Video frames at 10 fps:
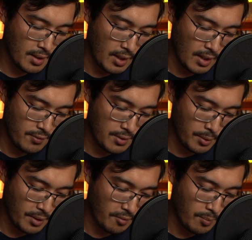The
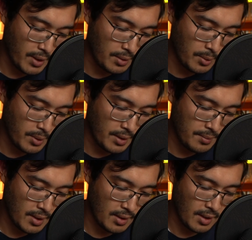inventory of
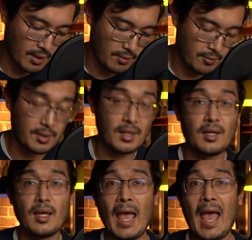Bitcoin and kind of what
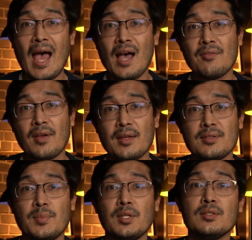they have
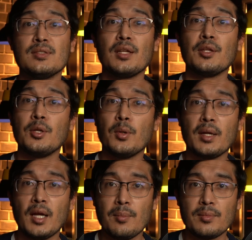has been steadily
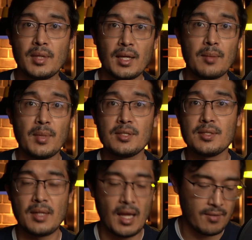going up. Like I
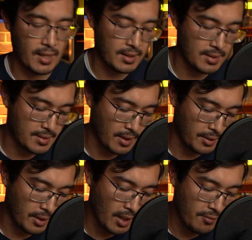mentioned, they haven't had to
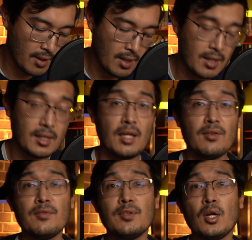sell it off.
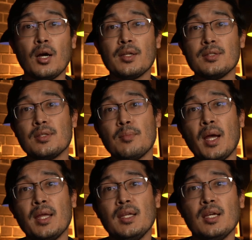They've even gone into
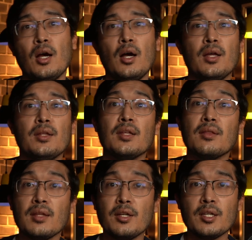mining on
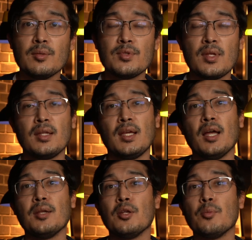Ethereum and
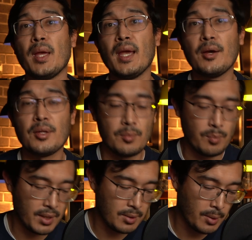gotten their payout in
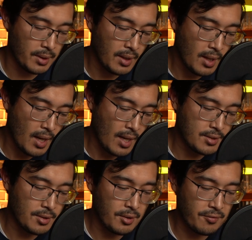Bitcoin.
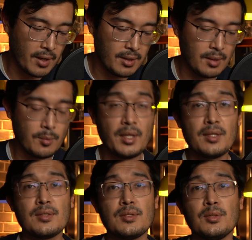And so they're finding
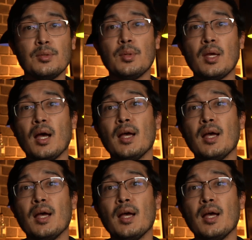ways to